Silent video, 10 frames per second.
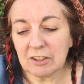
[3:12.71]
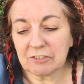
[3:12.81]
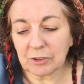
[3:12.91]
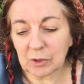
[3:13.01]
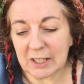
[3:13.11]

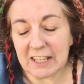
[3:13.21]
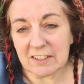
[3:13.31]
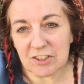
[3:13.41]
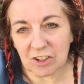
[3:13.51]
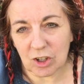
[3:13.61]
falling
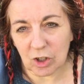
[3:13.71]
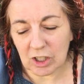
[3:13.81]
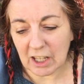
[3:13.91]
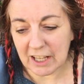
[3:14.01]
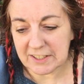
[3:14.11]
into
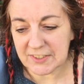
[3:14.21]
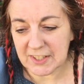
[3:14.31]
goggle-eyed